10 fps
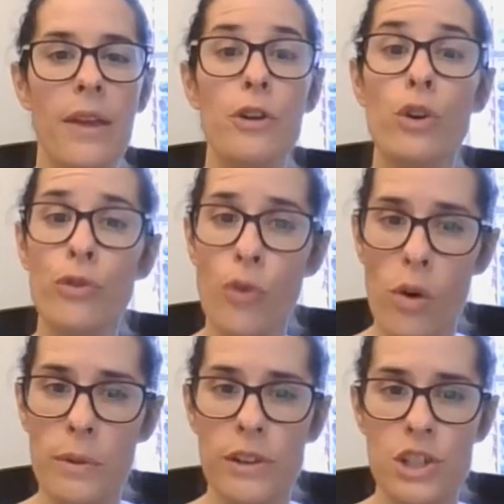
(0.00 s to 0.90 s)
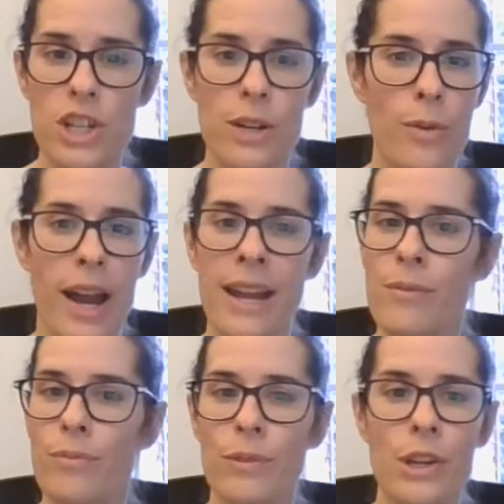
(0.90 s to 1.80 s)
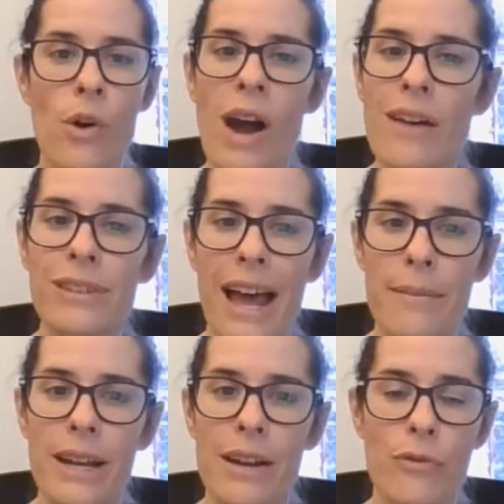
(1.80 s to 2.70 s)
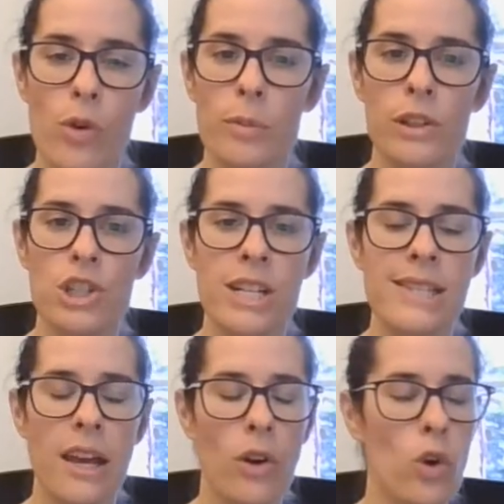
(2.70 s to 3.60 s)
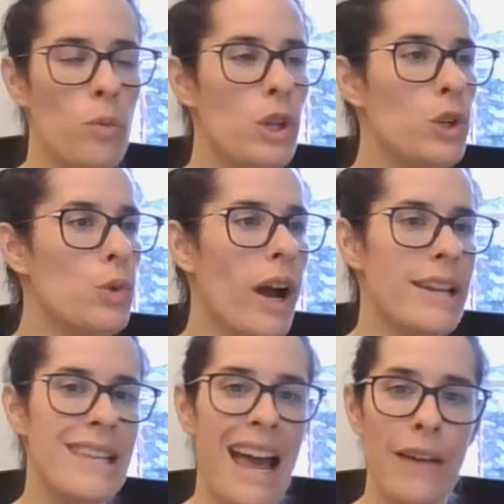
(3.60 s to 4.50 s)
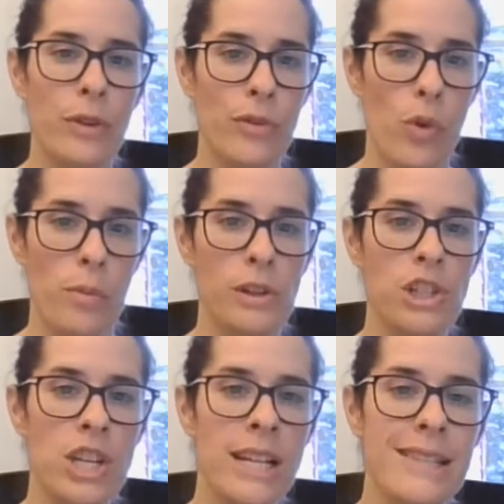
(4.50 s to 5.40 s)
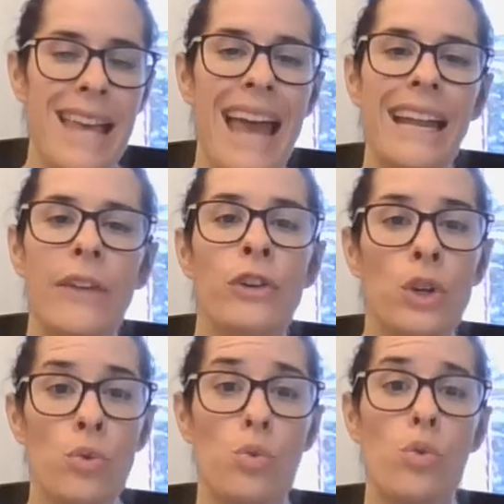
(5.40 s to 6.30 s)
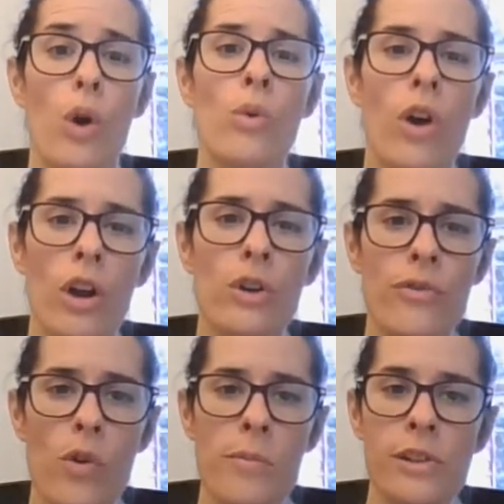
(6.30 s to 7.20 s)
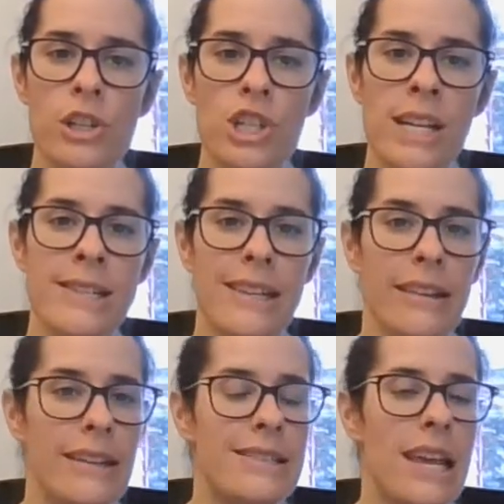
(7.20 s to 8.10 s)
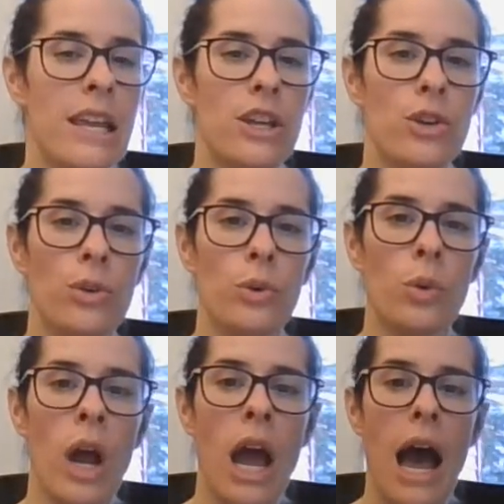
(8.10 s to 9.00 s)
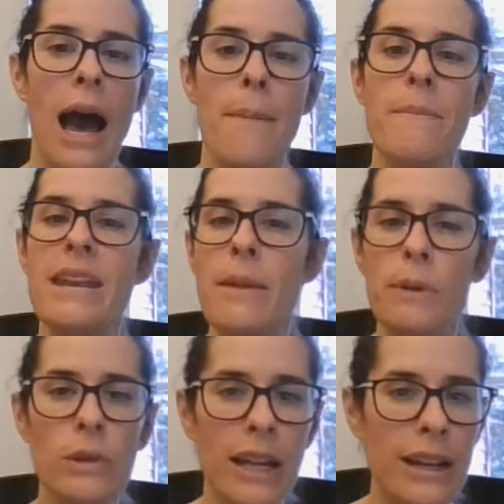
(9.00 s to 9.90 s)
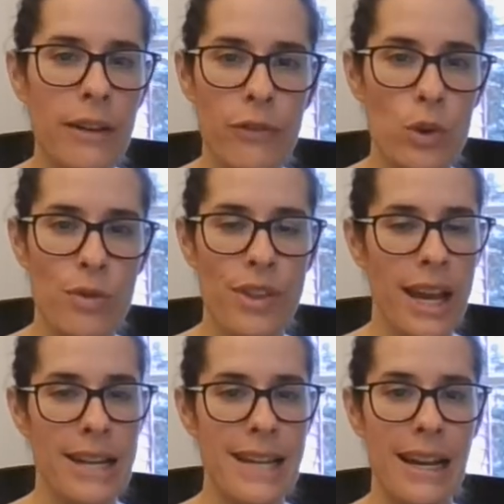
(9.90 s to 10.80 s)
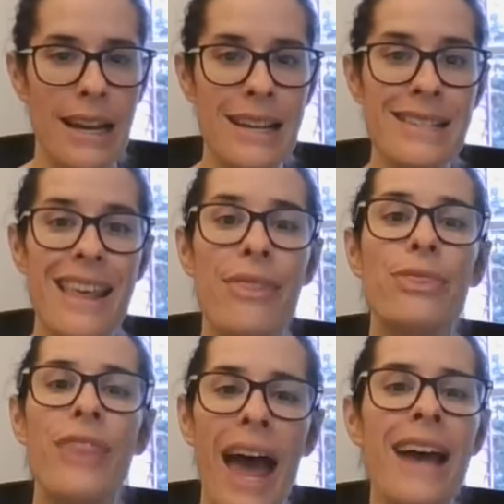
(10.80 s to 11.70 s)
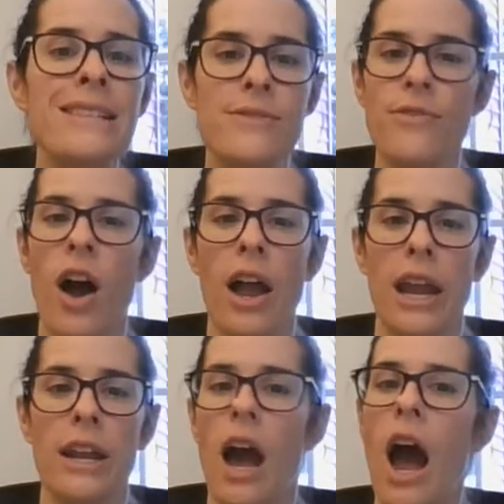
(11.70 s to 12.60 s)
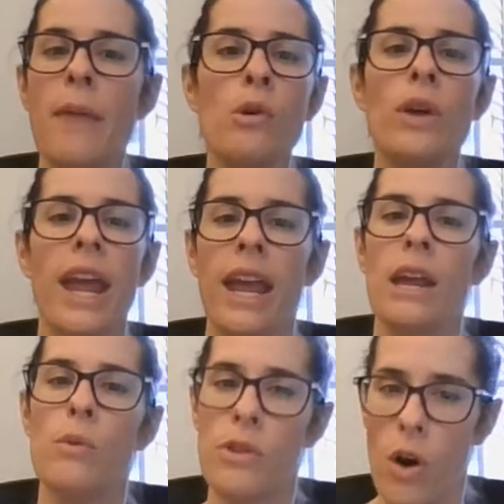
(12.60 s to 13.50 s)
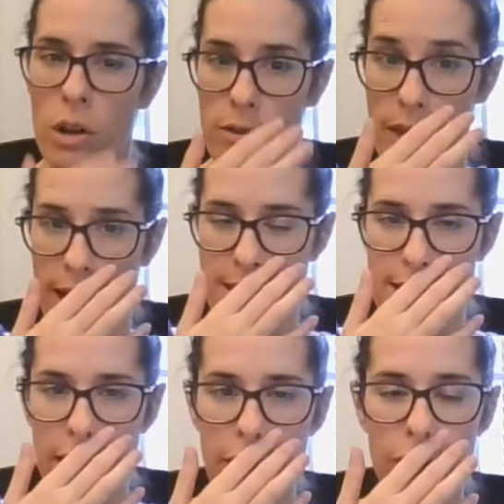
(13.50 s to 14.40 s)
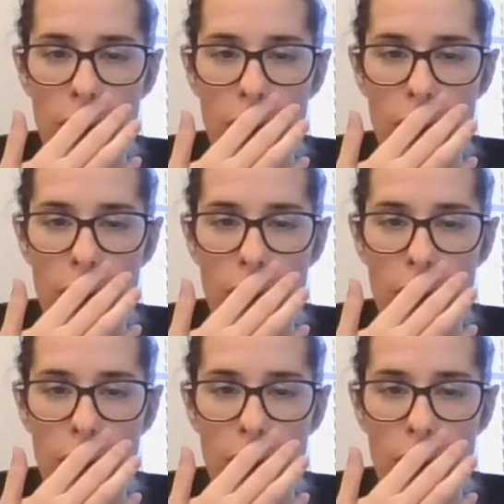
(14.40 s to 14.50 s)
Your formula sheet, right? You don't have laminated formula sheets at home. You guys have your formula sheets. And if you wrote on your formula sheets, and let's say you manipulated a few of the identities, that's fine. I'm okay with all of that stuff.